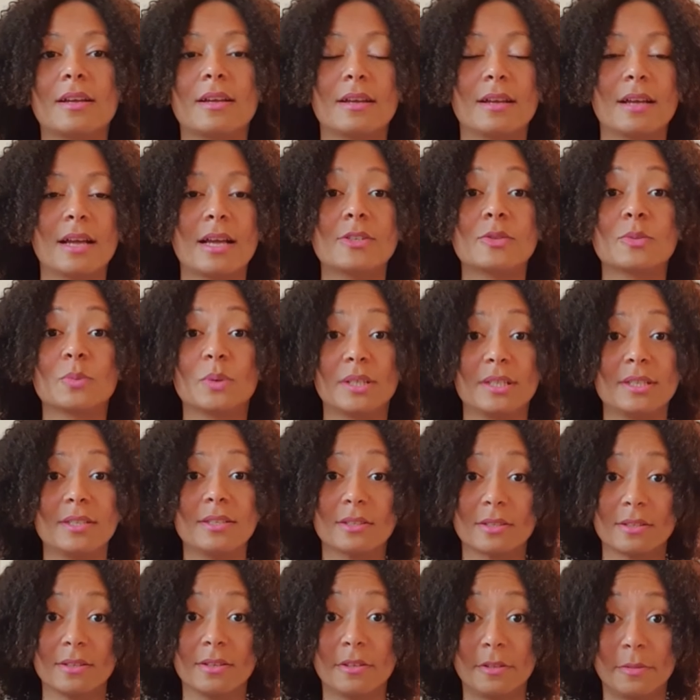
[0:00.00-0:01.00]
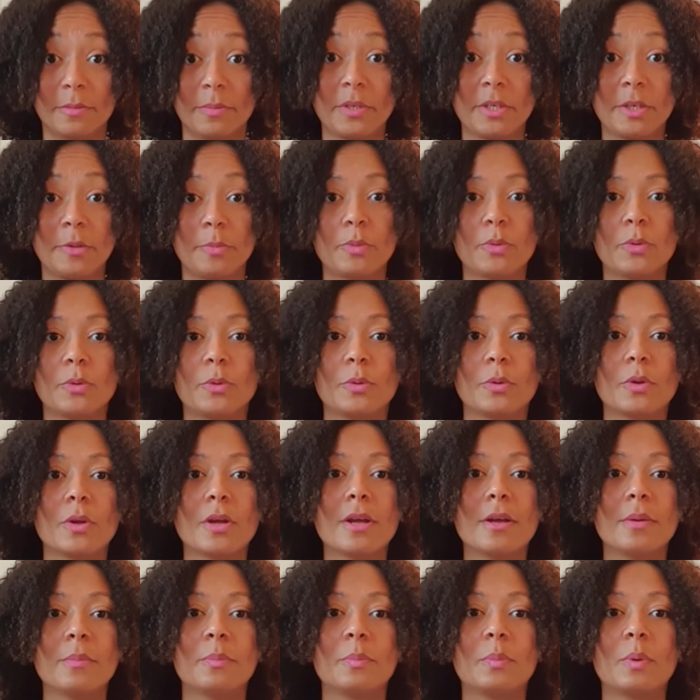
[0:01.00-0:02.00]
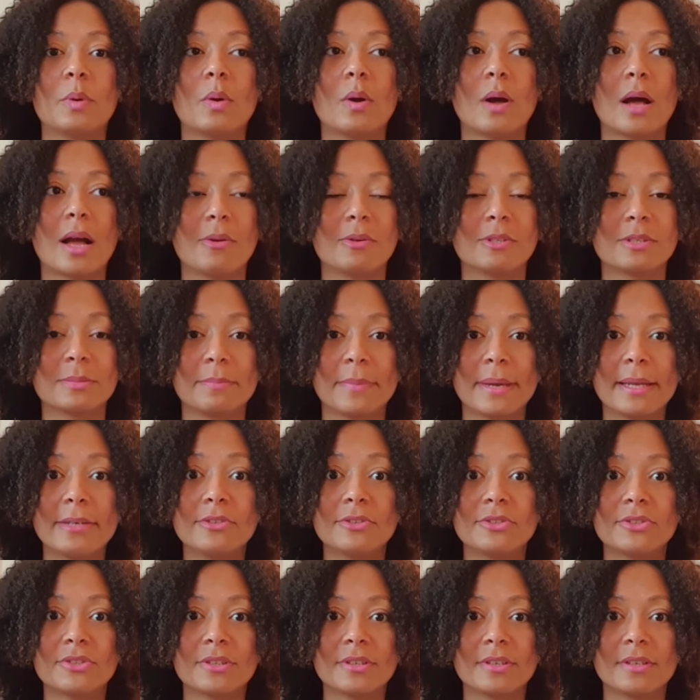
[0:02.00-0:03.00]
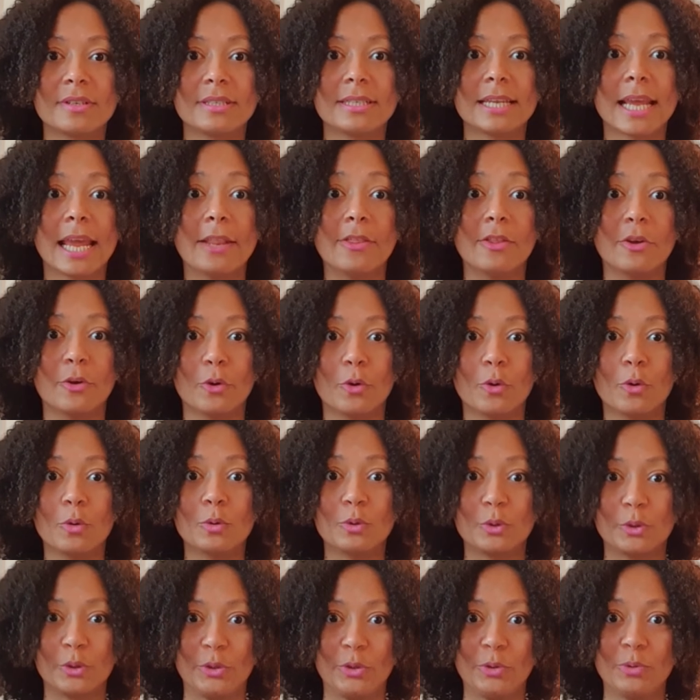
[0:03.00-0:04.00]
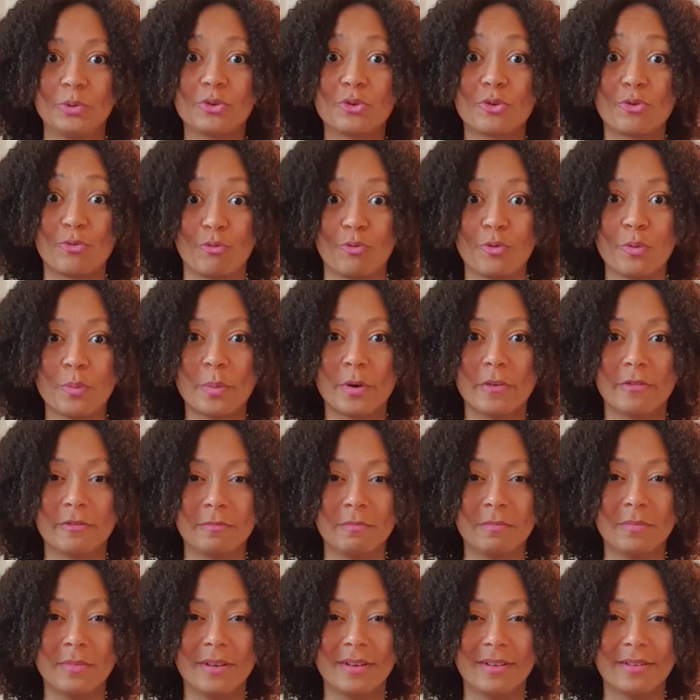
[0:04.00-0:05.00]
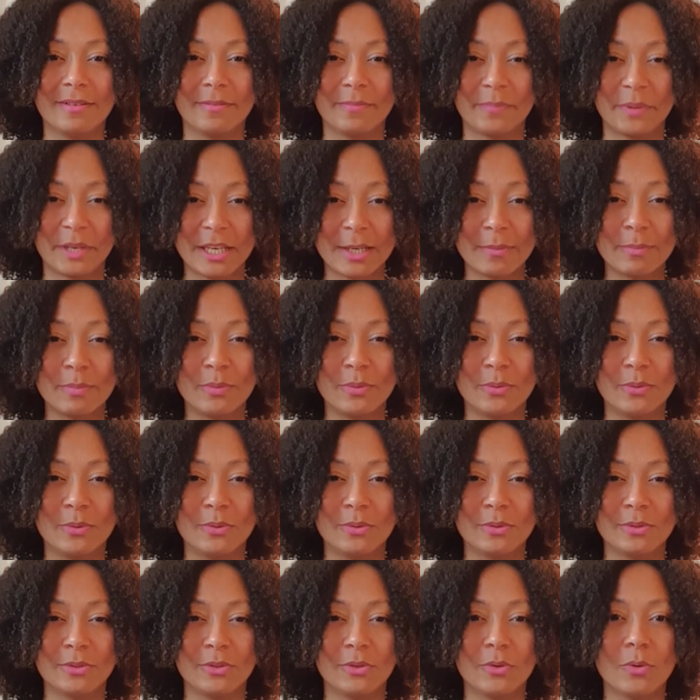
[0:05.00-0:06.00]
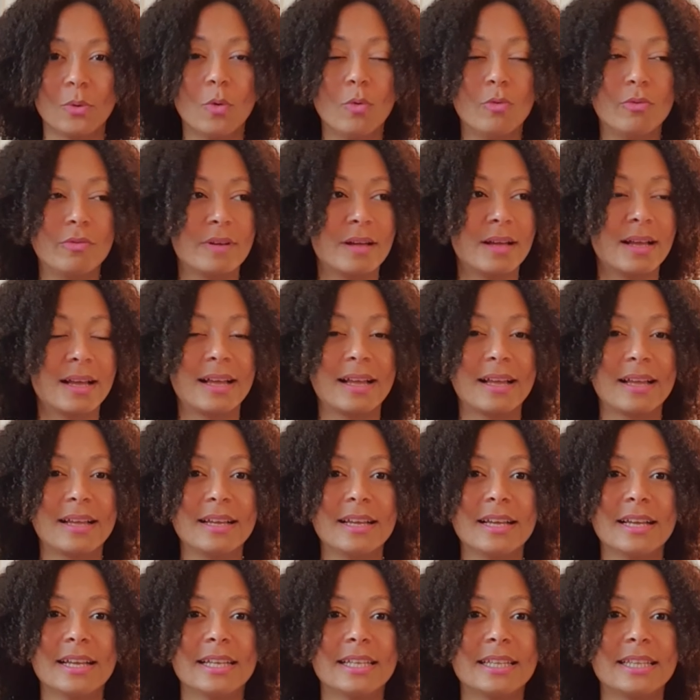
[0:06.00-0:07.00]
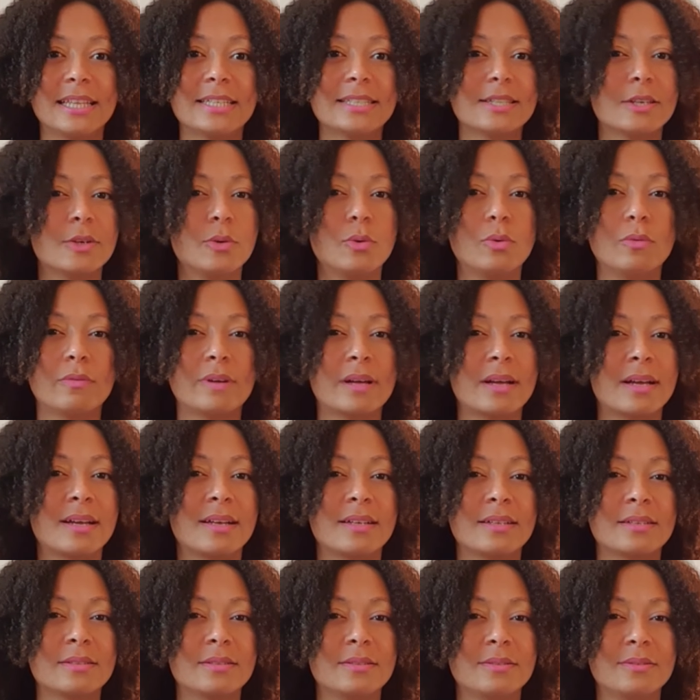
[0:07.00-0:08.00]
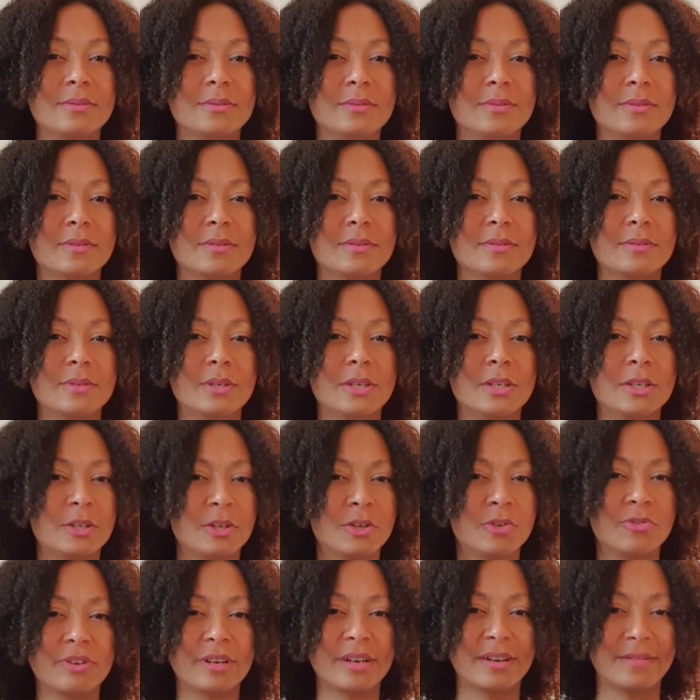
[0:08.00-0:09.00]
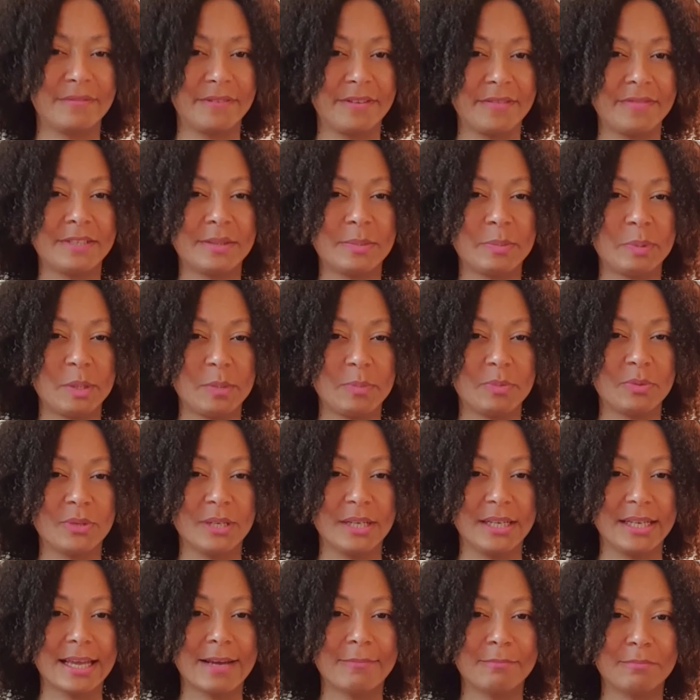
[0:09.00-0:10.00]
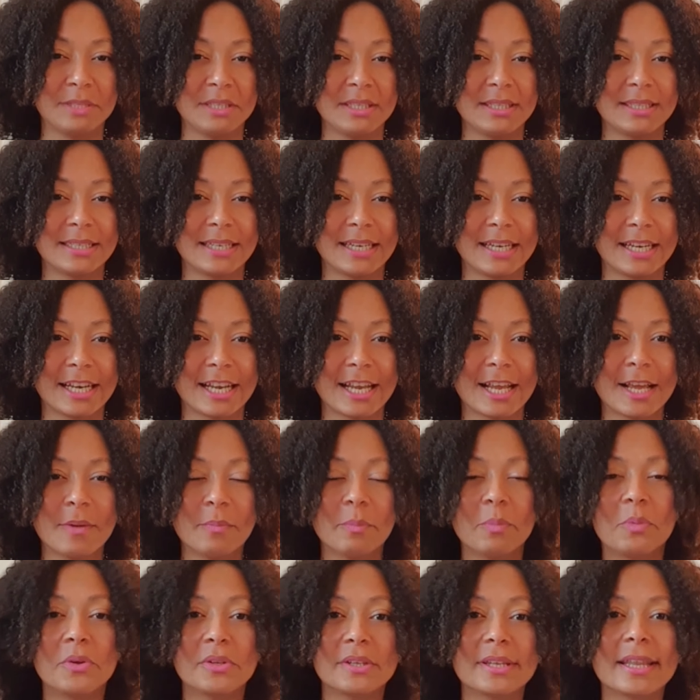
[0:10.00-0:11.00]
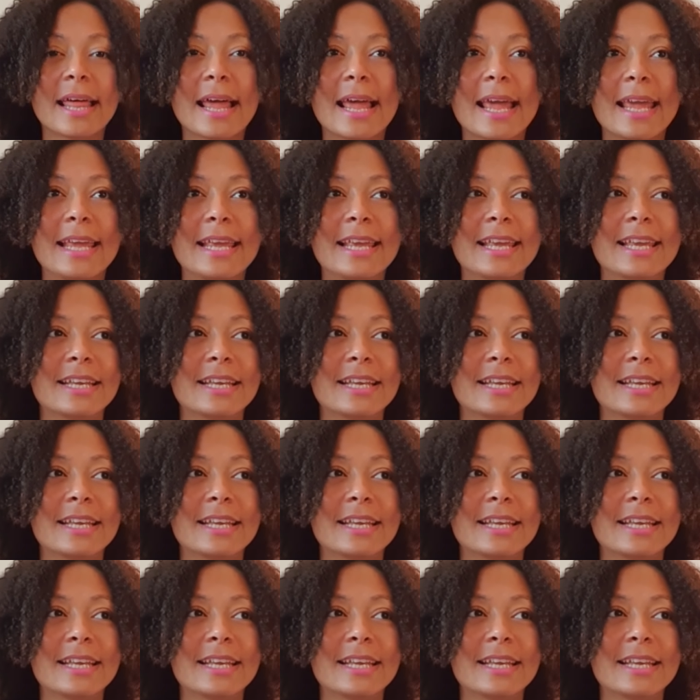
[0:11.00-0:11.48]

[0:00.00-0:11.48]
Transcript: as other people, but I was mentioned in a huge group of people, you know, over, let's say over 150 people in that meeting. But like,